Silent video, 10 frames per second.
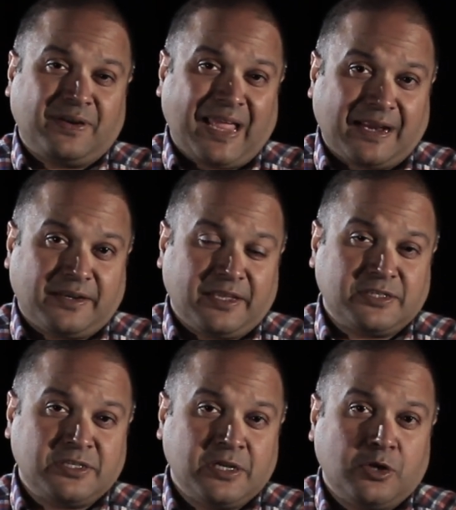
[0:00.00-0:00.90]

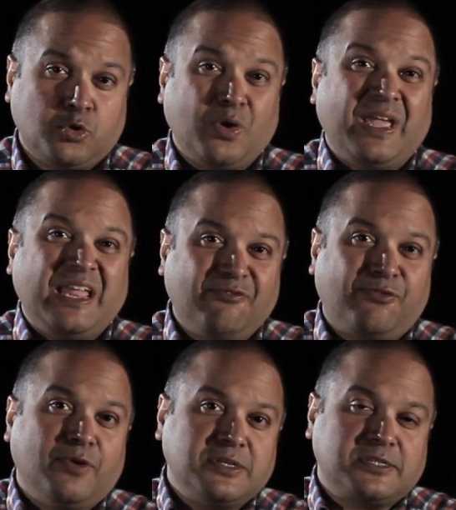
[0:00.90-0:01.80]
tactics to
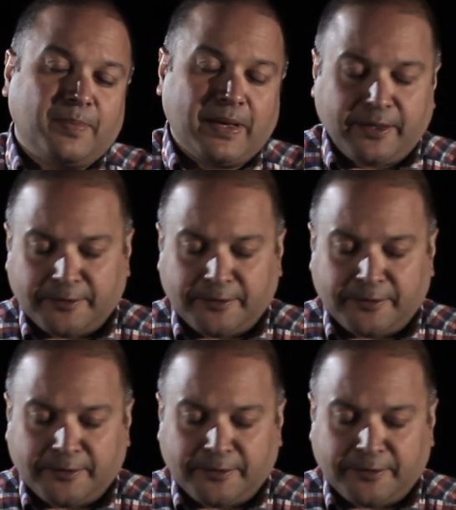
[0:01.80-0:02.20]
influence the buyer.